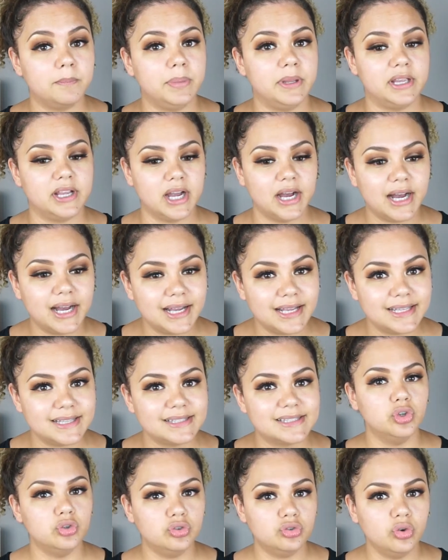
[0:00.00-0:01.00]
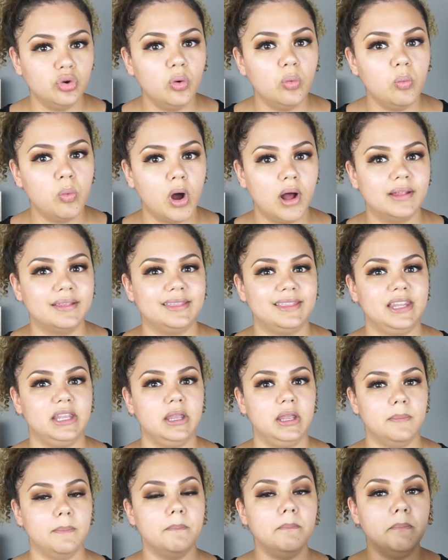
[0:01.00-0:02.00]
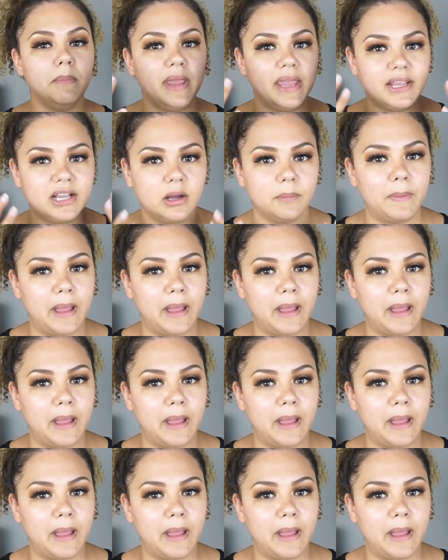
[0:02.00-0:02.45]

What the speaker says: because you do want the makeup